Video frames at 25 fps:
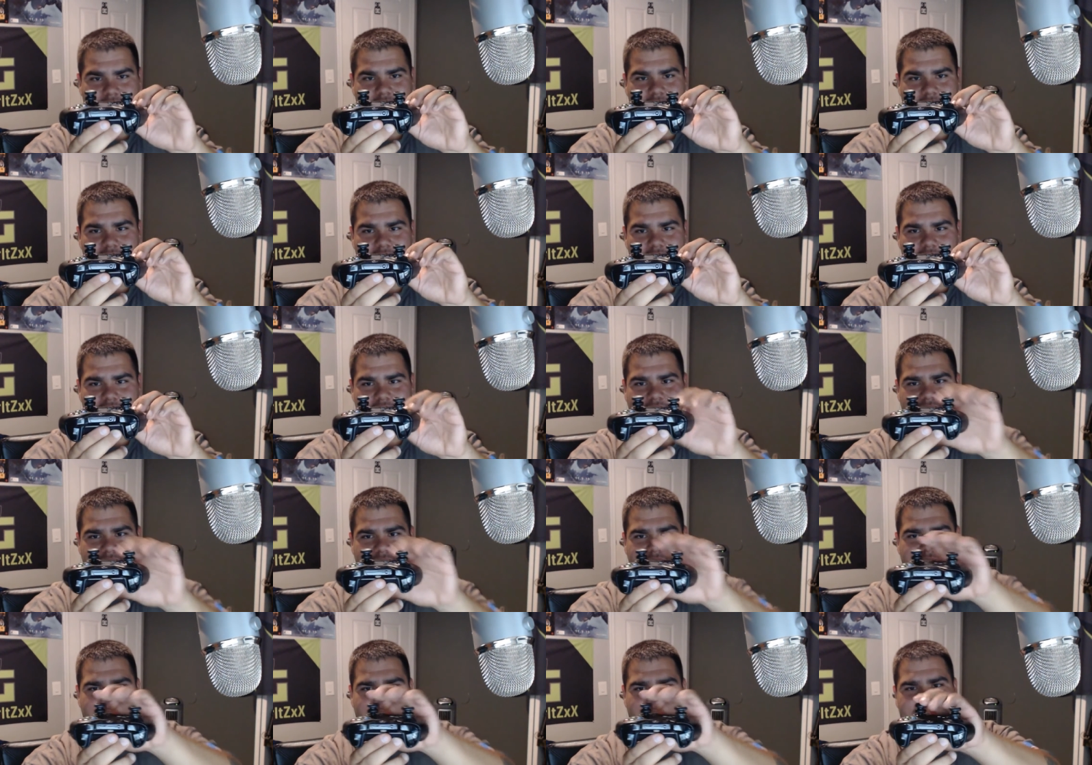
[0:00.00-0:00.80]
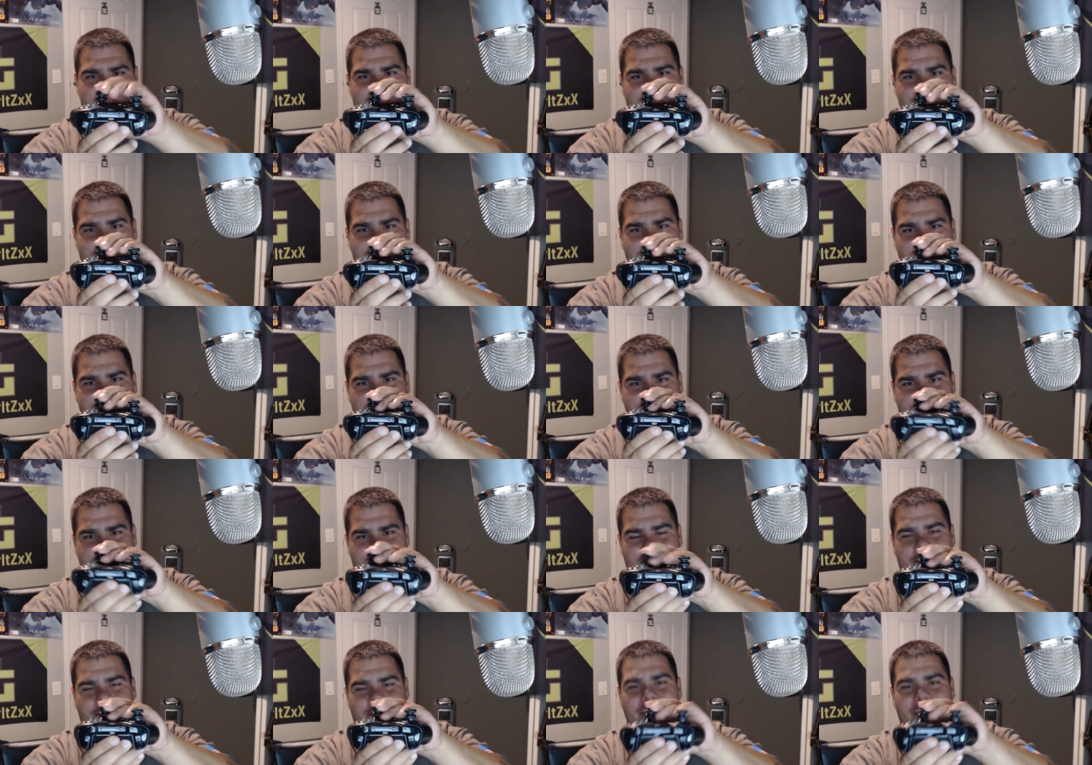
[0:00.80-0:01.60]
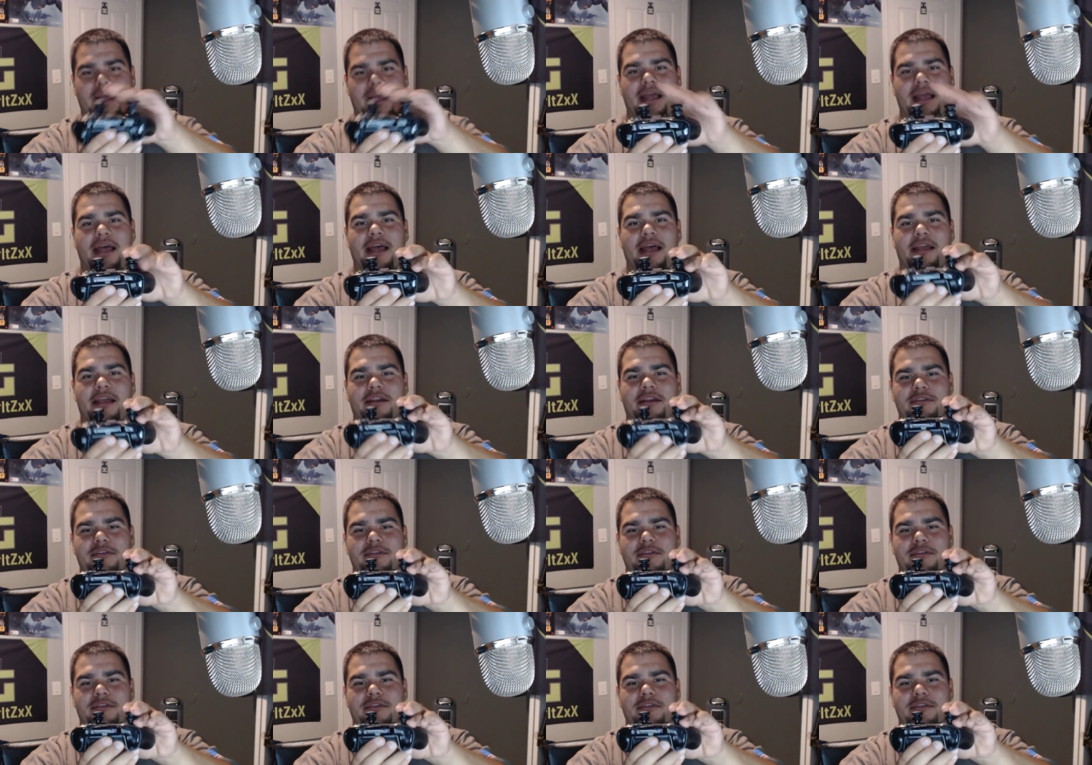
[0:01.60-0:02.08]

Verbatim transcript: That looks kind of crooked. Or am I high